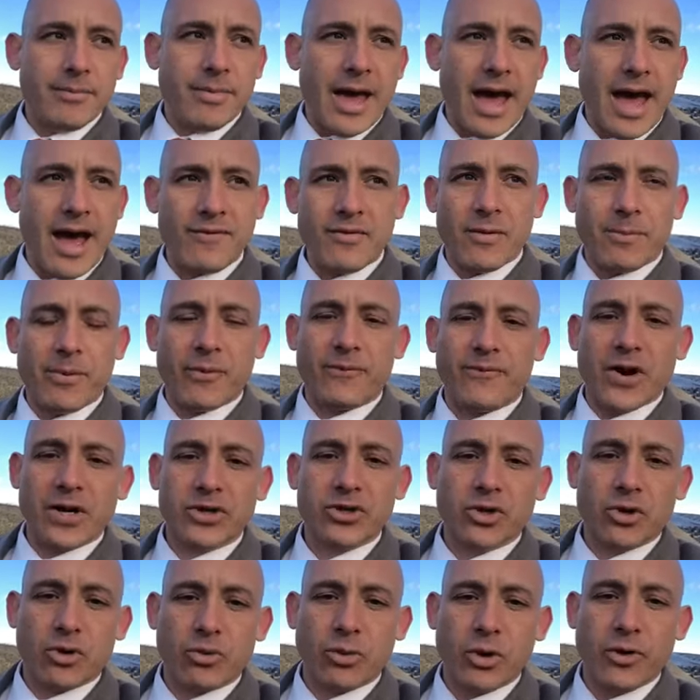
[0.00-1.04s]
Have a
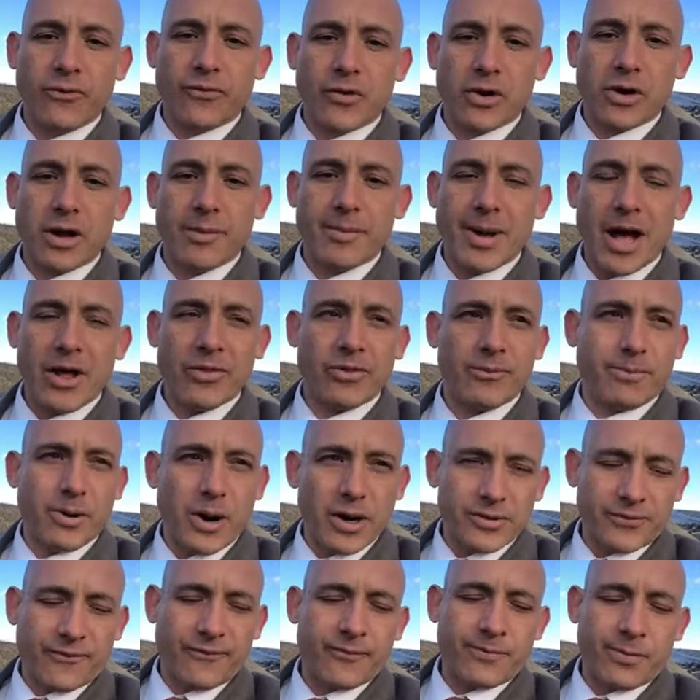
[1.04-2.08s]
professional roofer come out. The
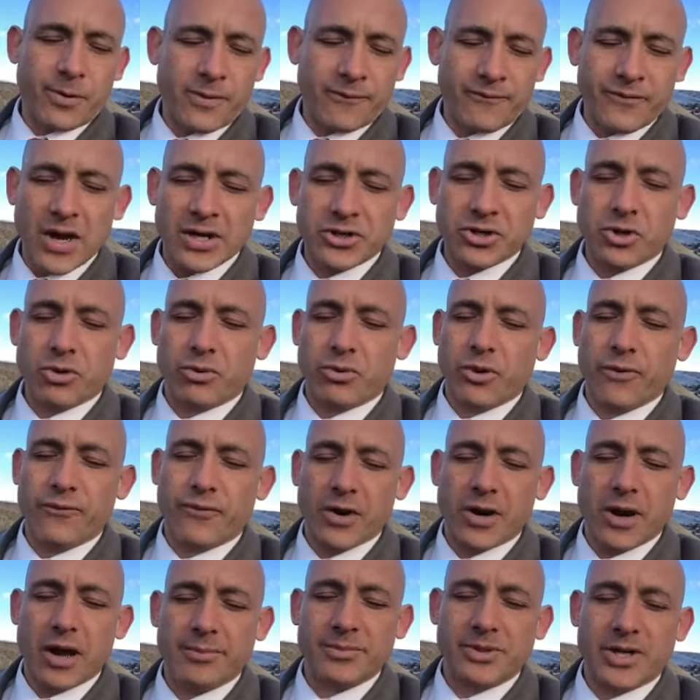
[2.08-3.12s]
pre- professional
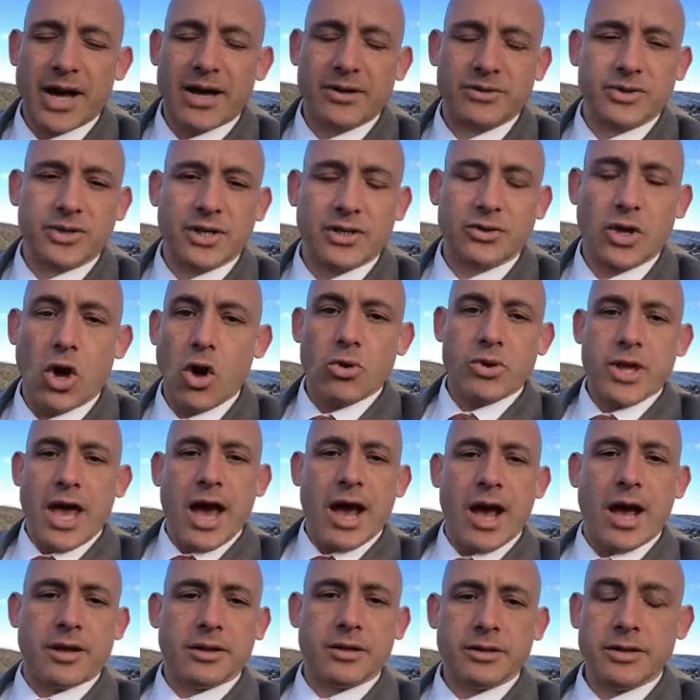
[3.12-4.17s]
roofer comes out and says, Oh,
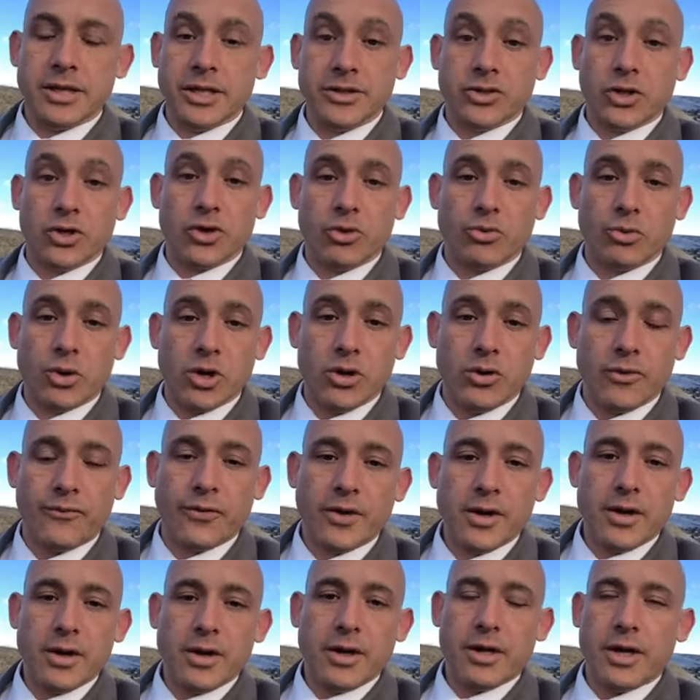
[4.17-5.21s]
yeah, needs a new roof.
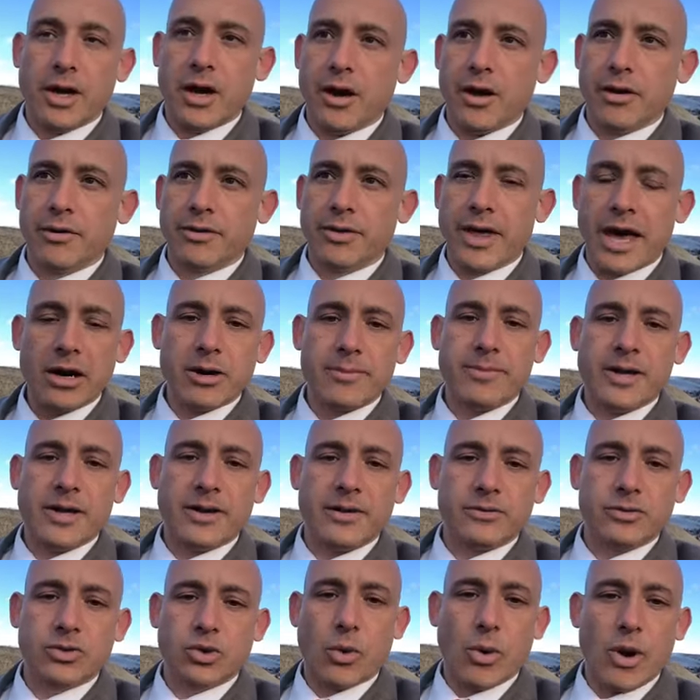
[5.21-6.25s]
You know, that'll
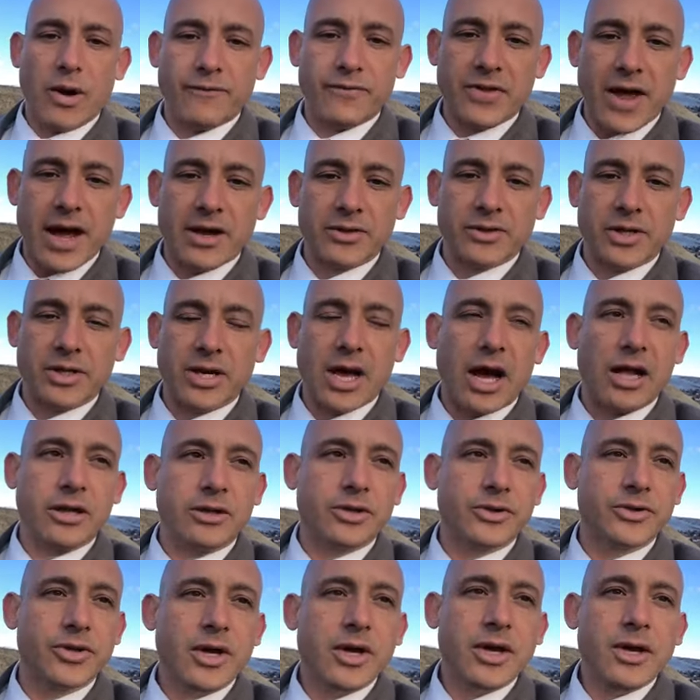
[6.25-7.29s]
be
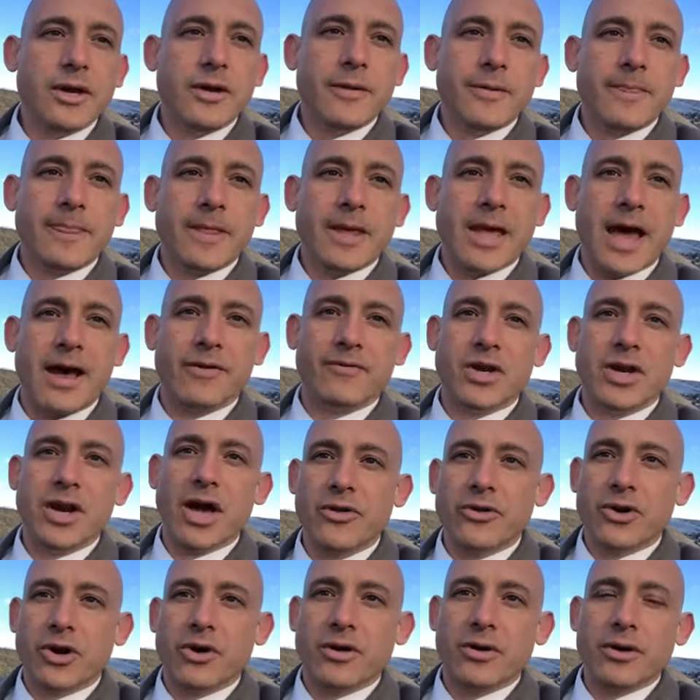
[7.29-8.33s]
$12,000. You have
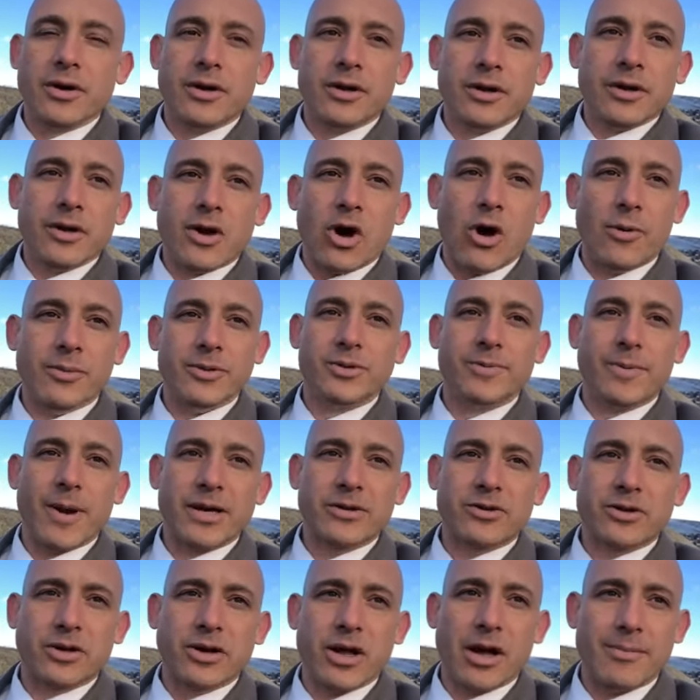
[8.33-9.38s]
another home
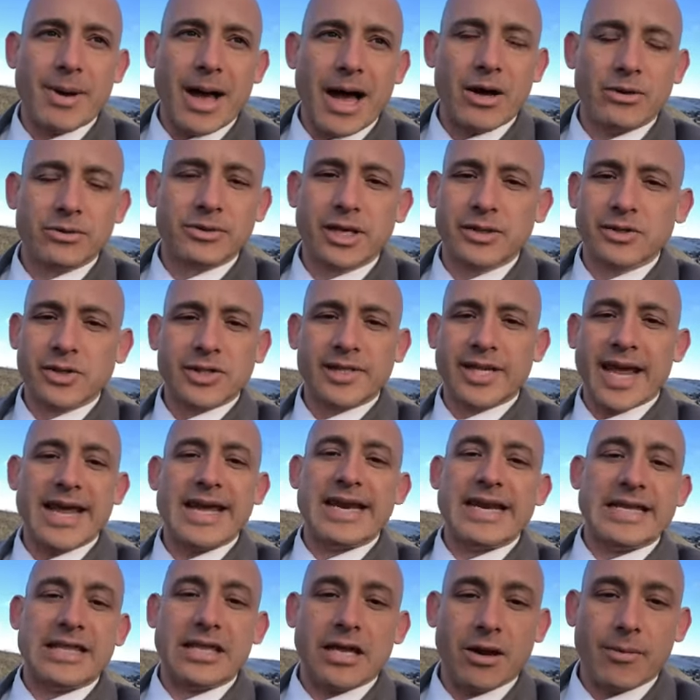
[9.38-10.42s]
inspector come out, doesn't say
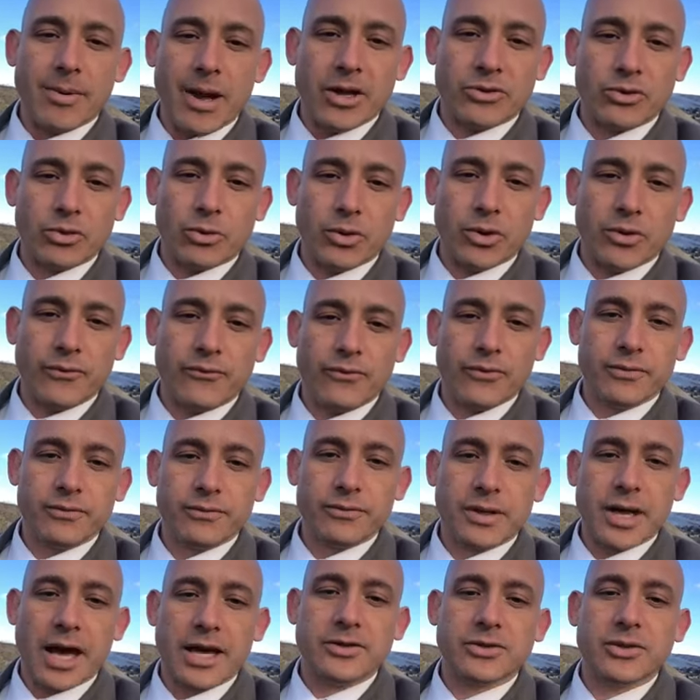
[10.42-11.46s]
anything about the roof.
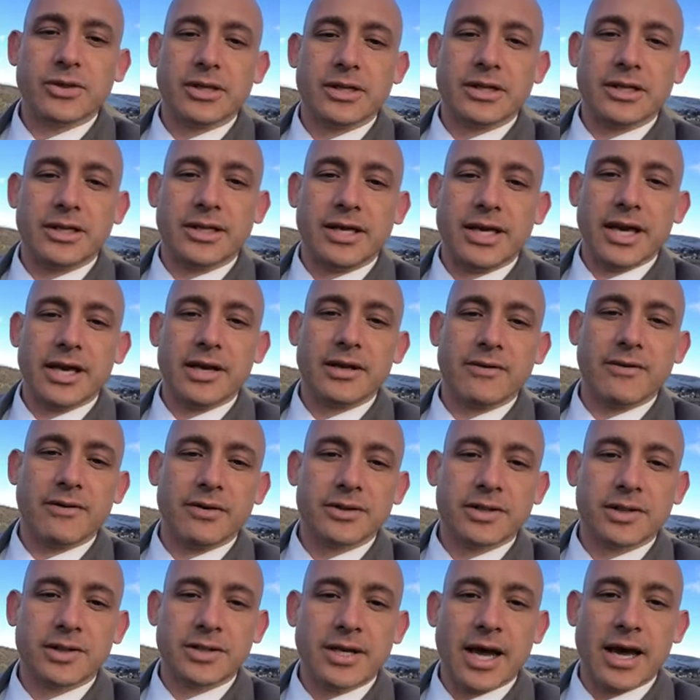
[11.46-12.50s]
Guys, get
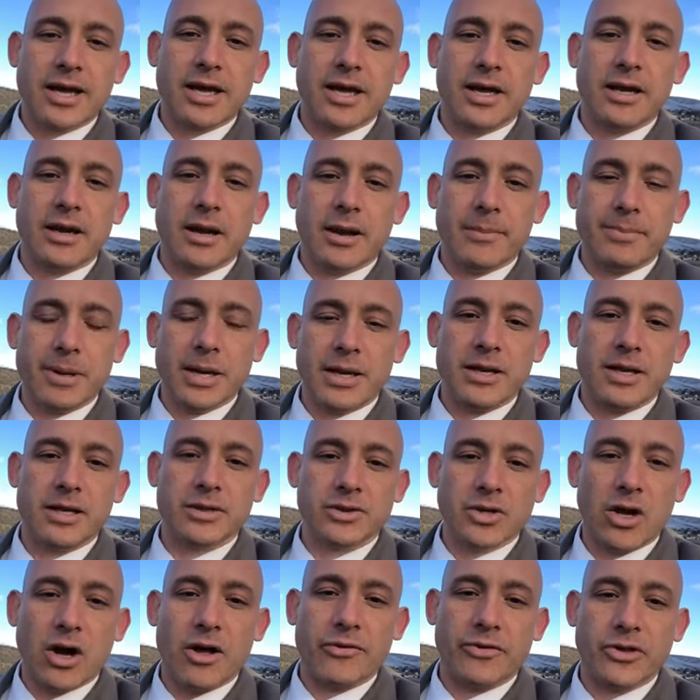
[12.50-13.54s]
second
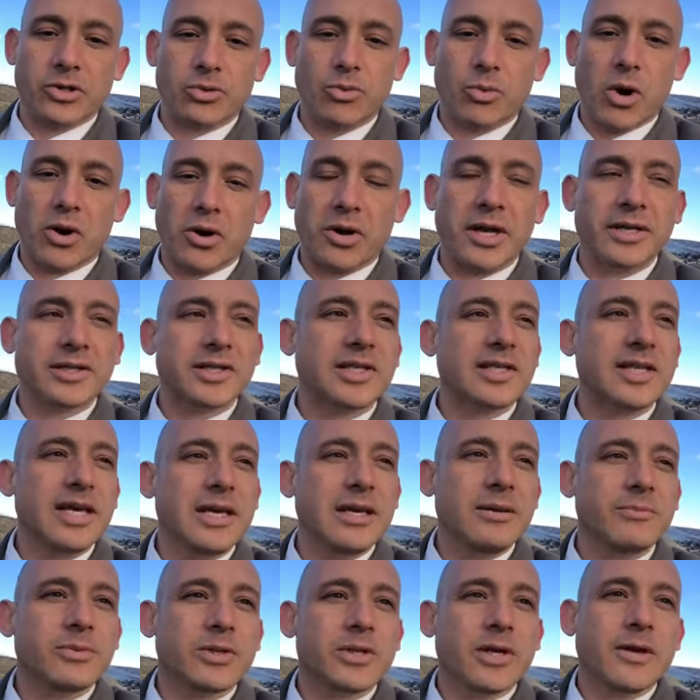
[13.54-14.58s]
opinions on this work. It
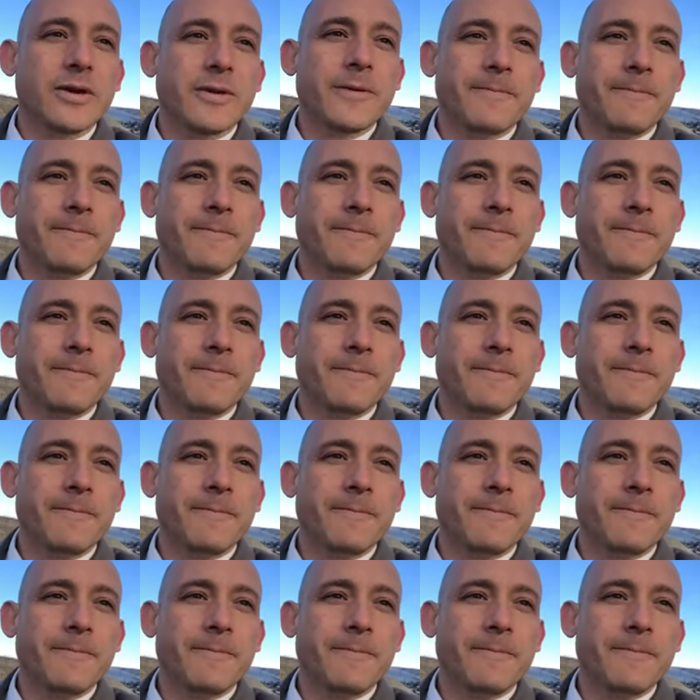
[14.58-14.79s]
seems